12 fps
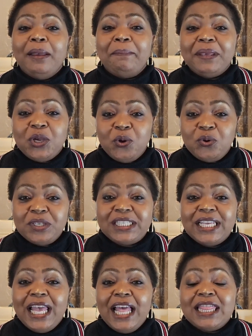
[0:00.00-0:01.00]

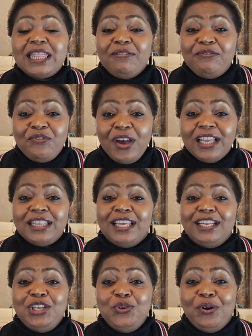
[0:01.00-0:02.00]
because the fact
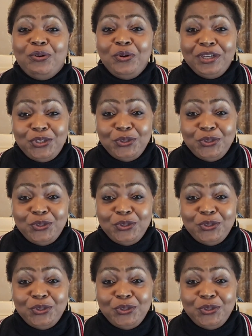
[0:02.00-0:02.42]
that you are going